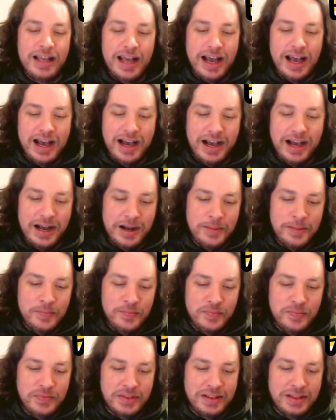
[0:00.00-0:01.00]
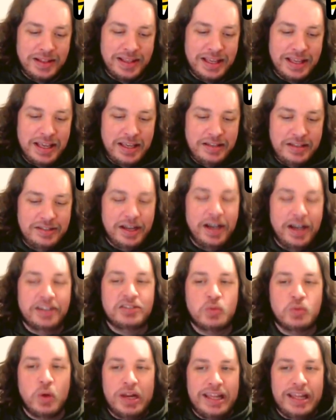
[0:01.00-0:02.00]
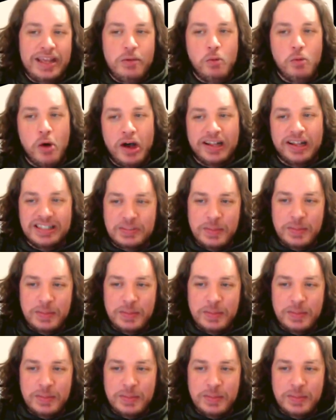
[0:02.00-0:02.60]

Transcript: Um, he does what he wants